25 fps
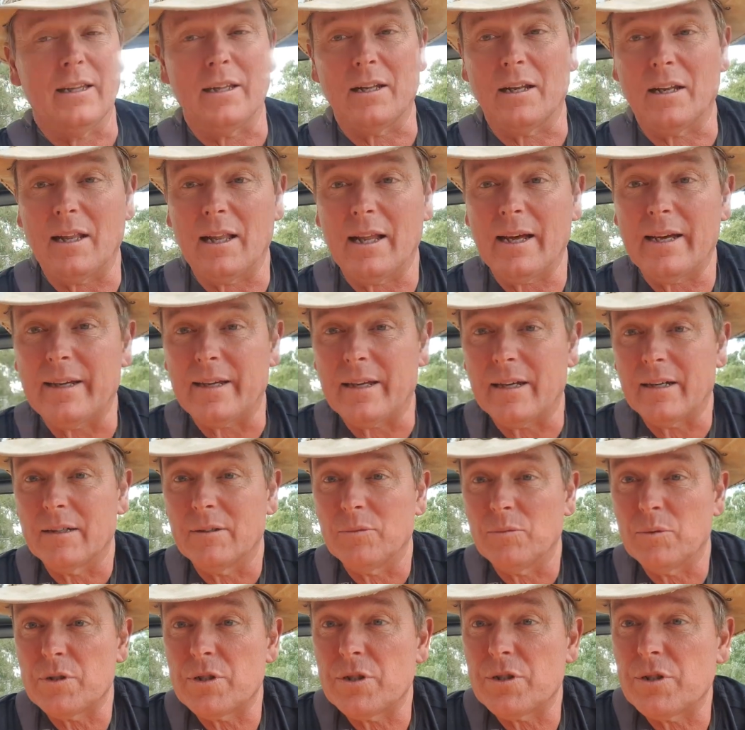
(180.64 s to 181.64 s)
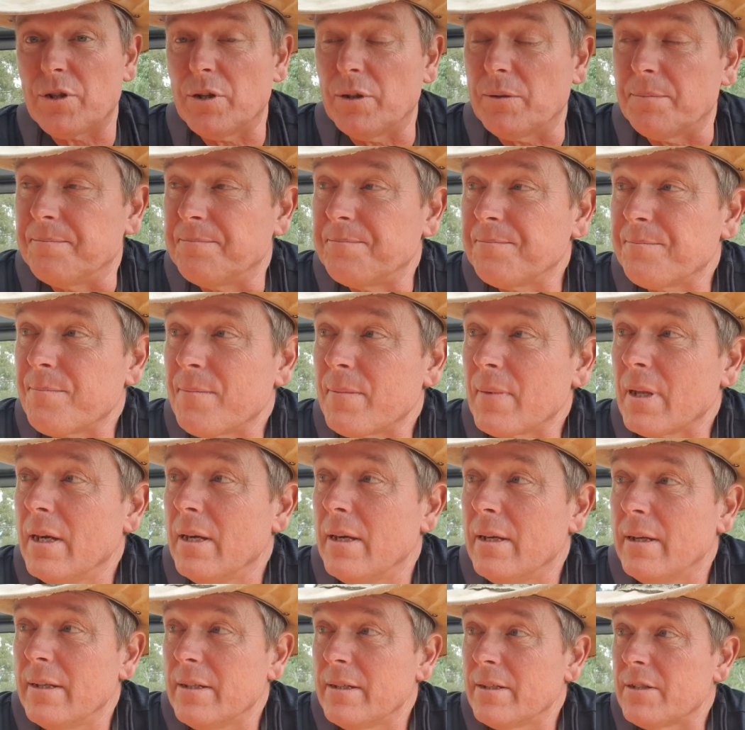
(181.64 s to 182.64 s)
little lake, which is good.
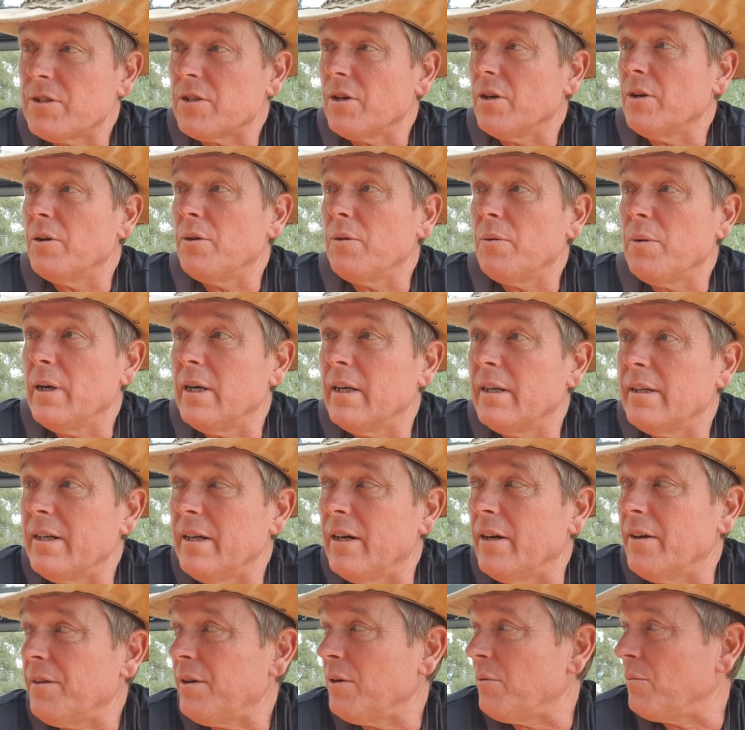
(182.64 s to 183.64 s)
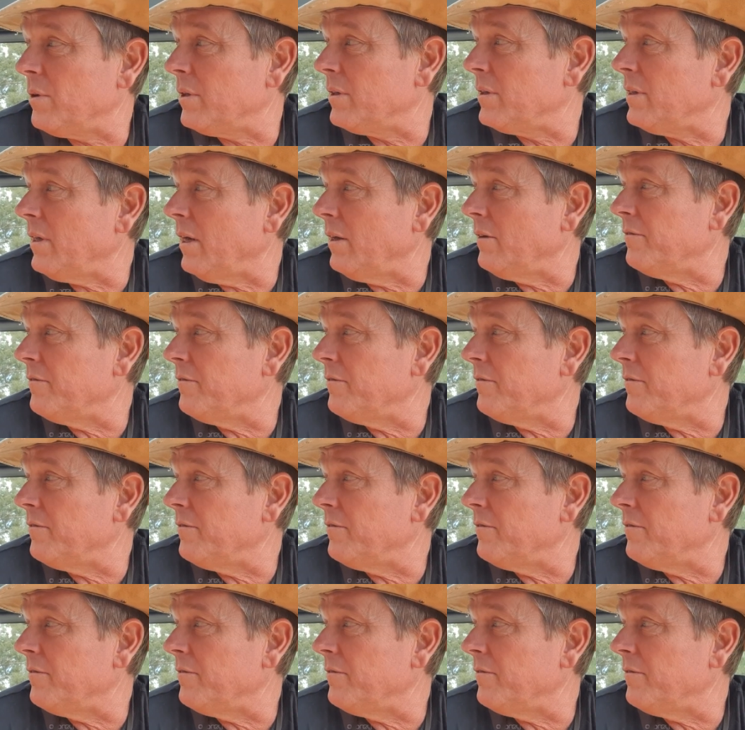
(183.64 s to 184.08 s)
So I think we're